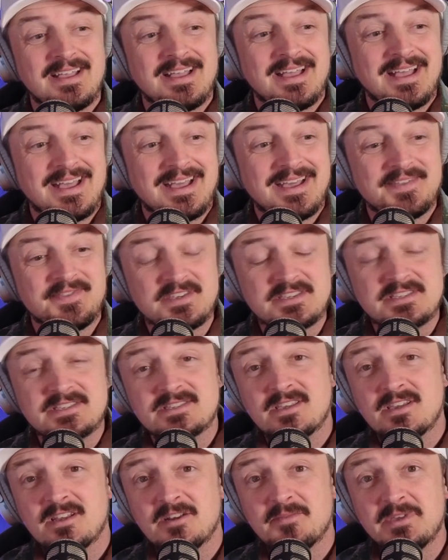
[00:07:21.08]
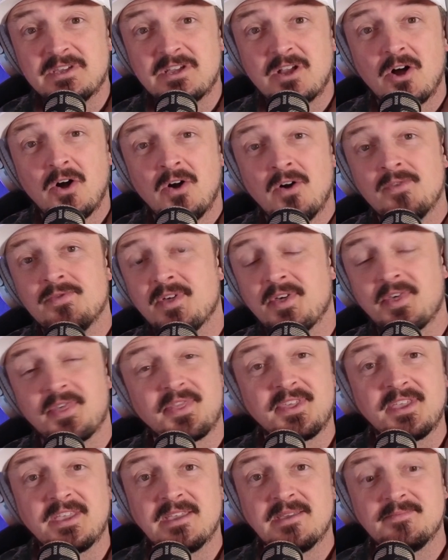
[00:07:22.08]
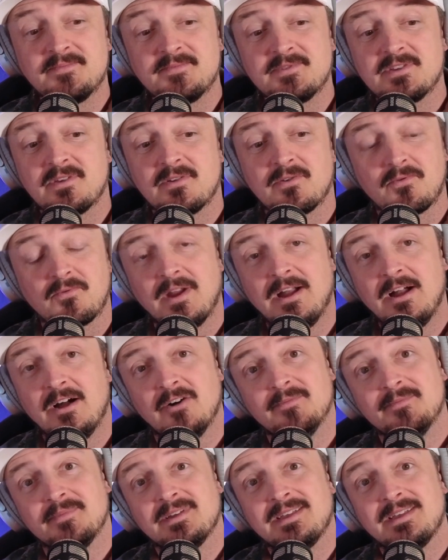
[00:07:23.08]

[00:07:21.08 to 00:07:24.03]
and this is going to be called the themed realm.